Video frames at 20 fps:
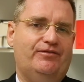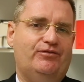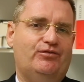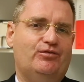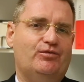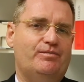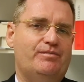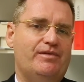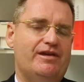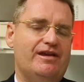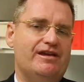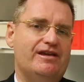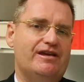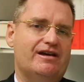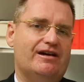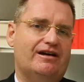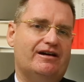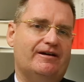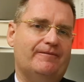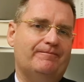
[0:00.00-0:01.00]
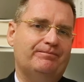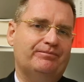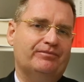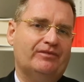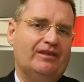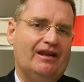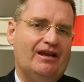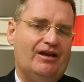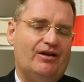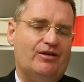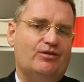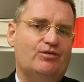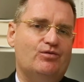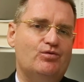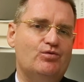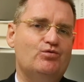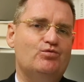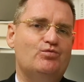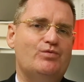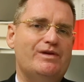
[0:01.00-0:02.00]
to be a good